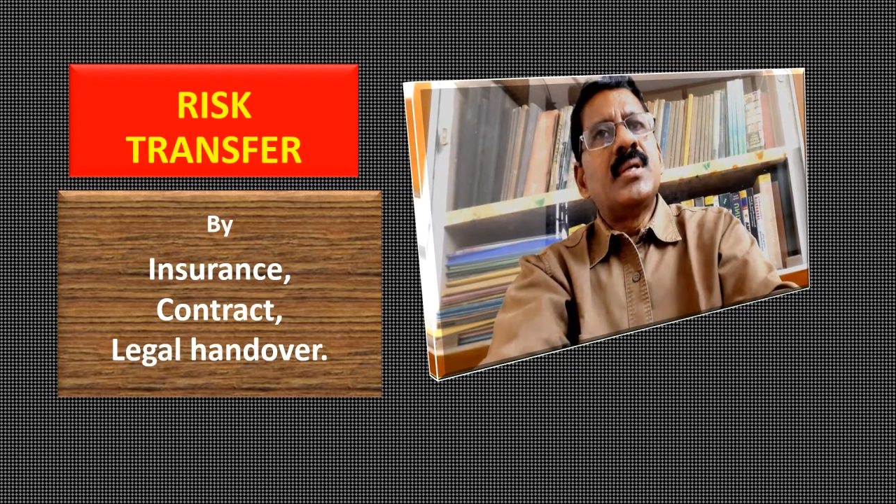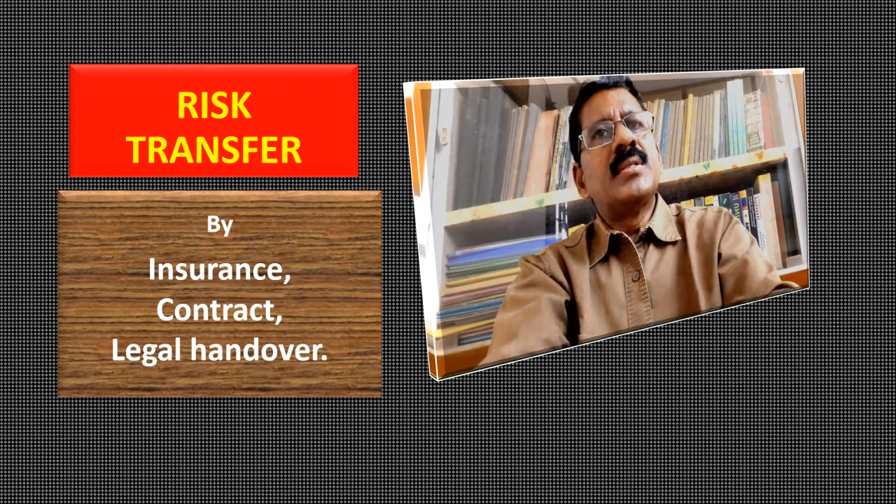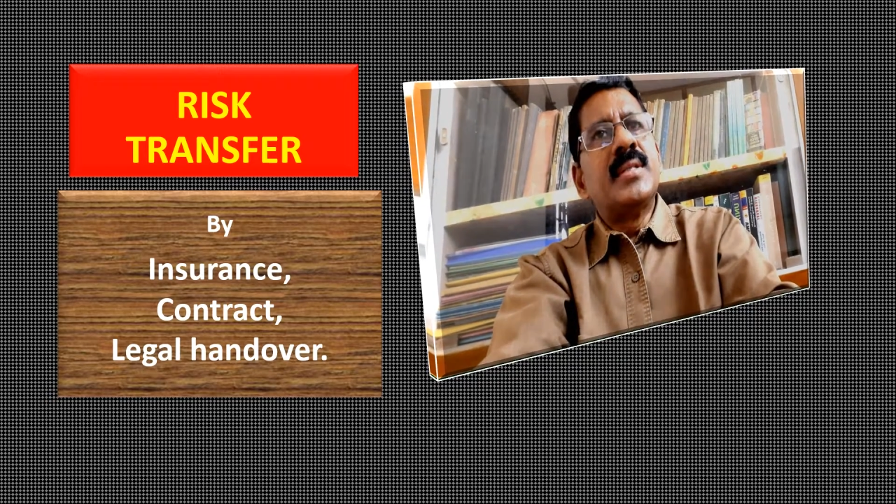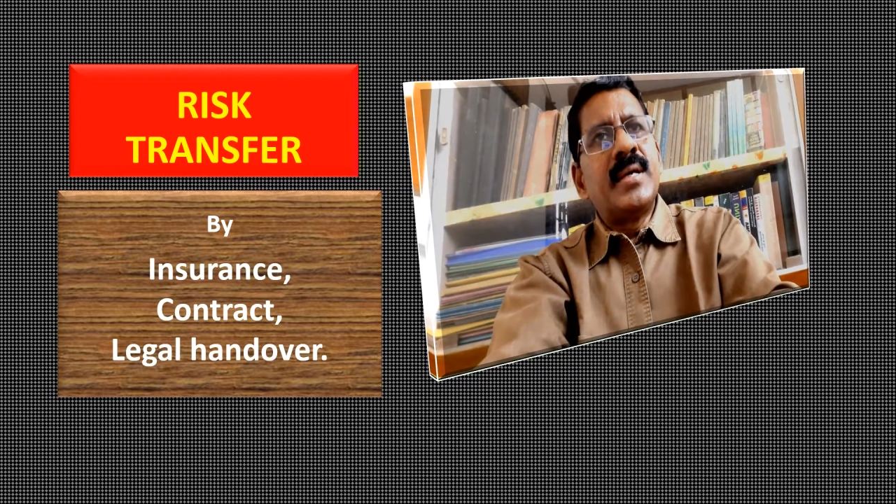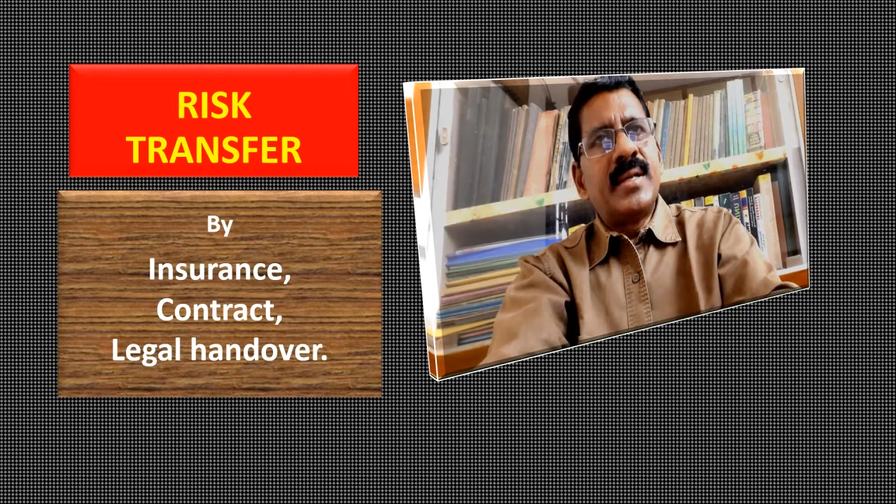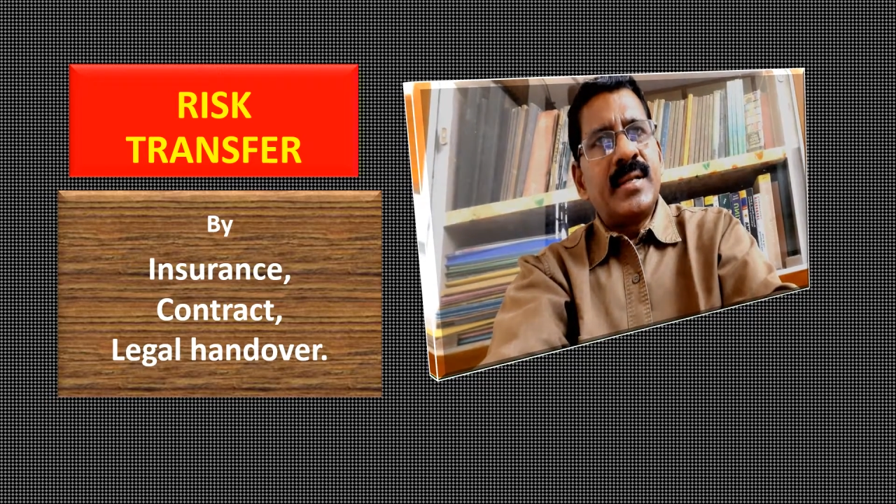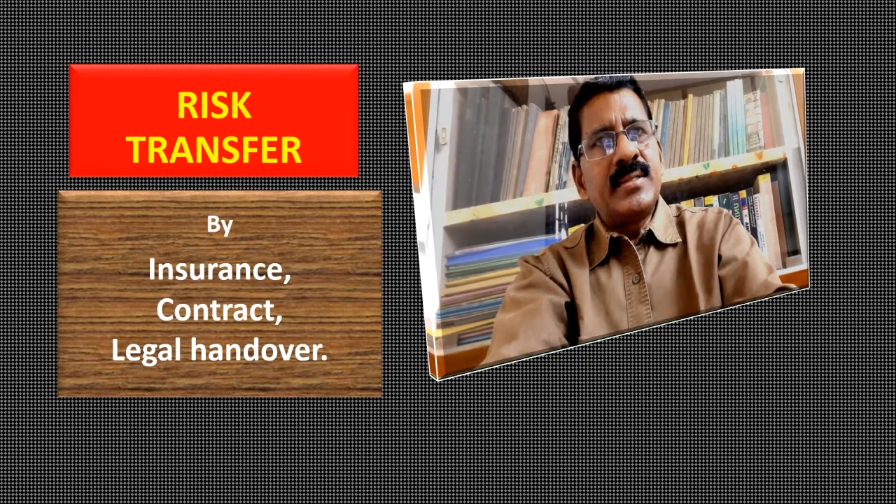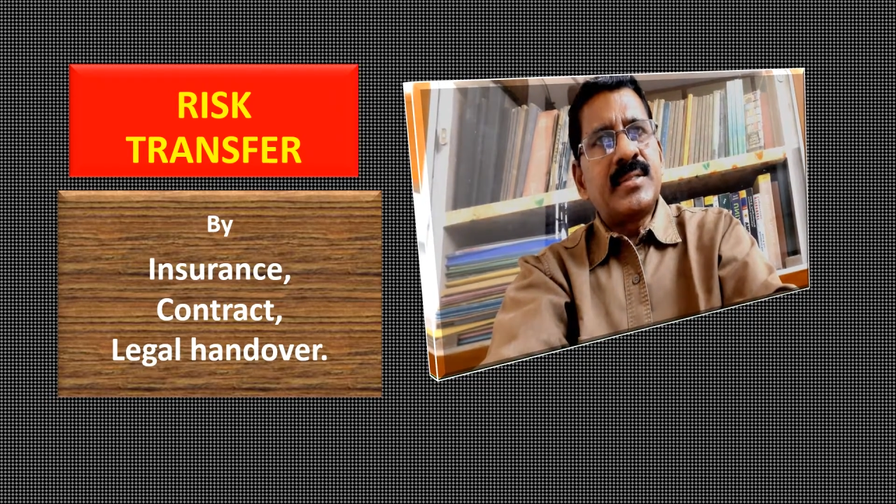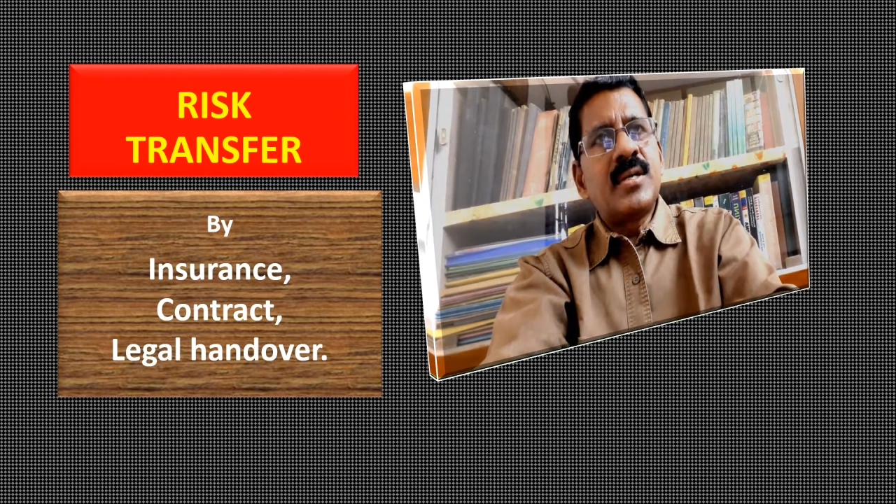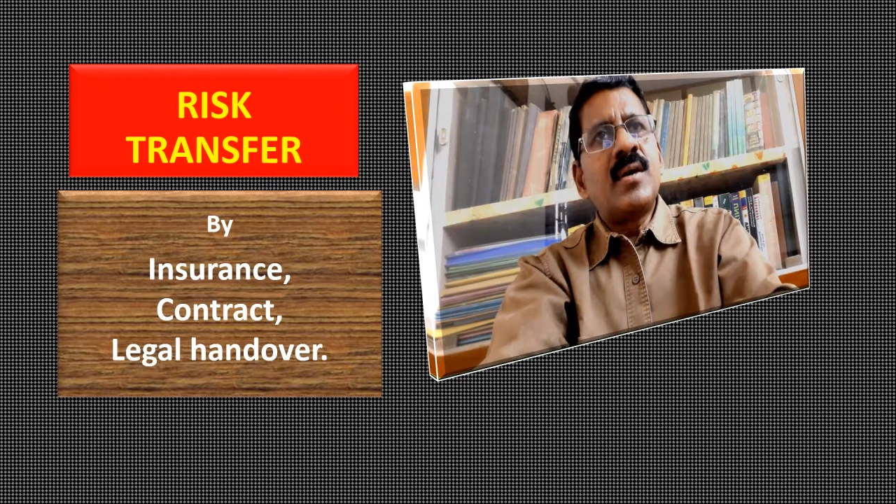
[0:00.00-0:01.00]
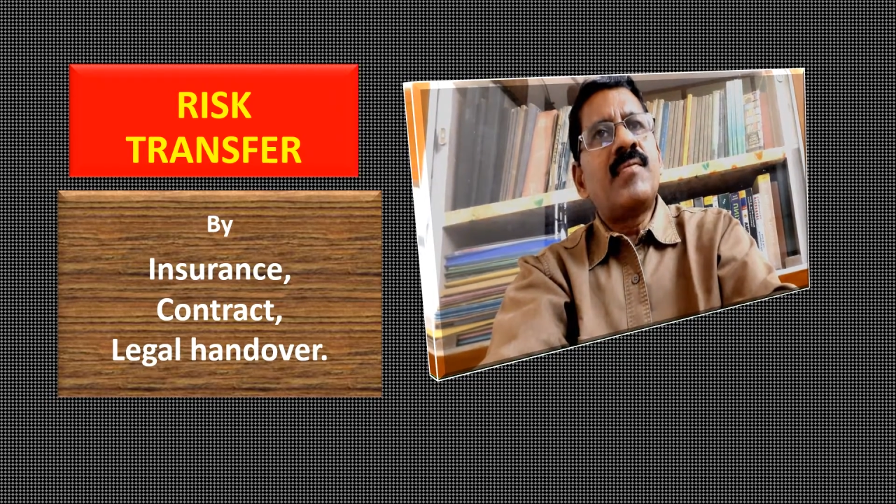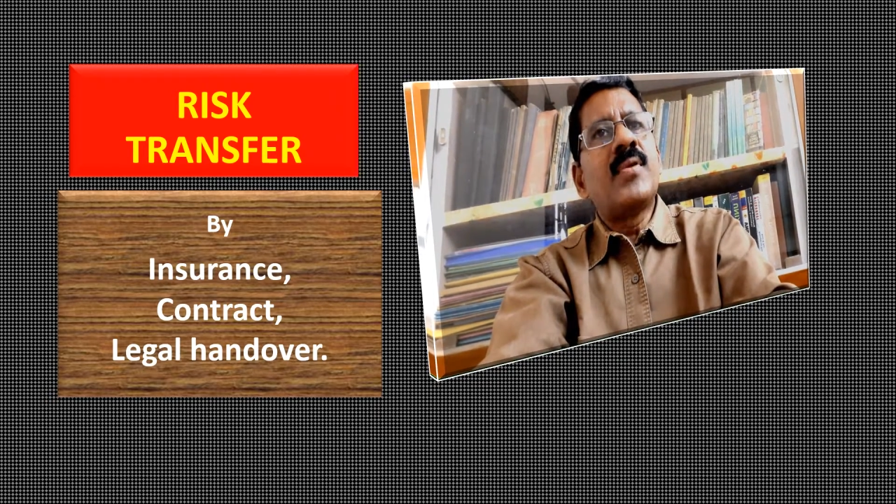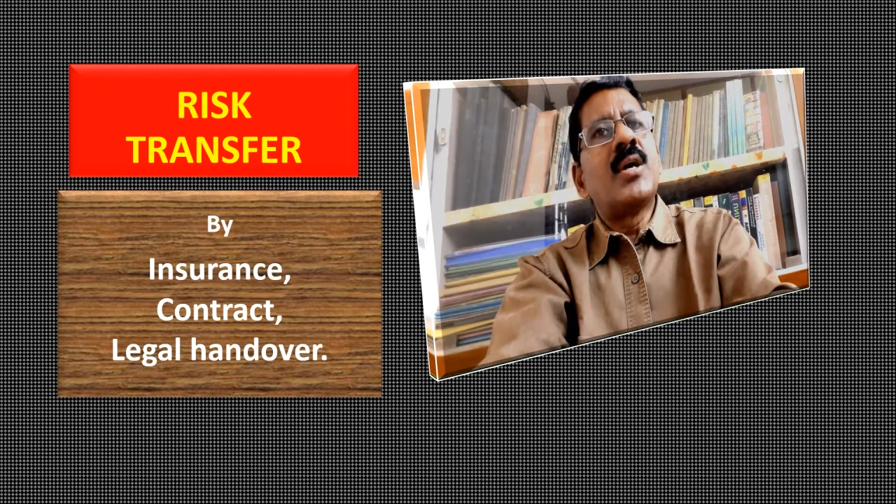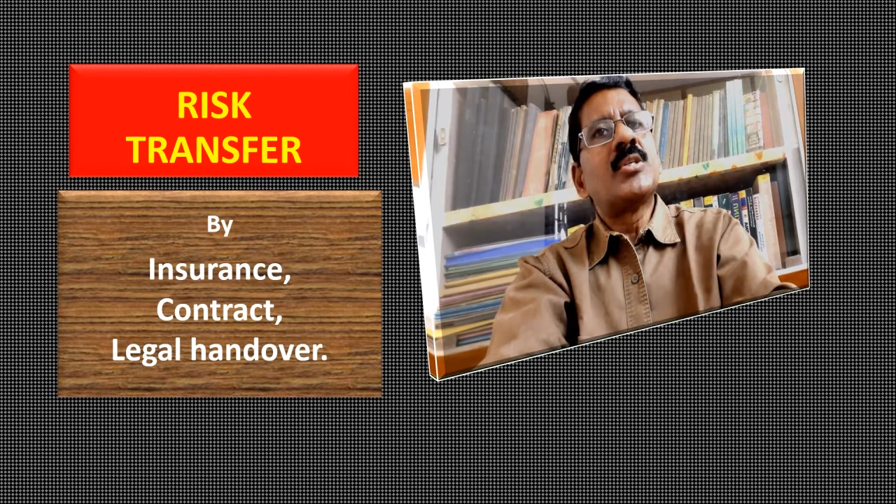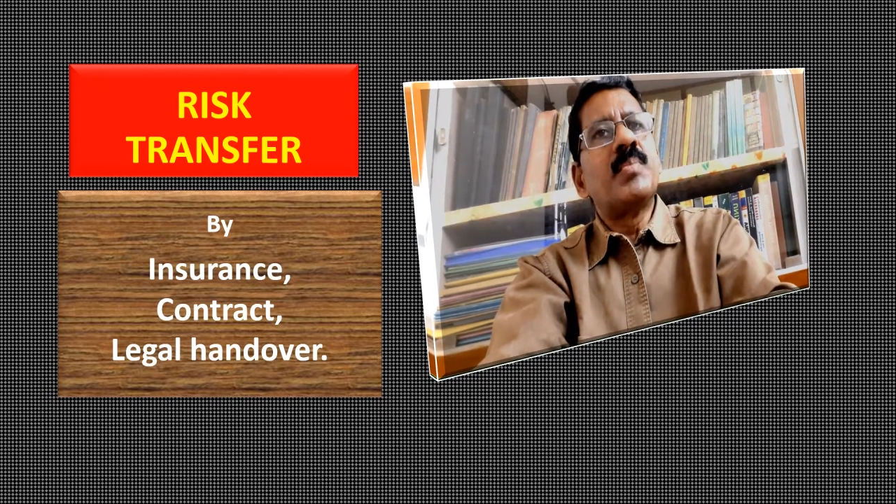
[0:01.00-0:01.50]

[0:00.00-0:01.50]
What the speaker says: The risk of loss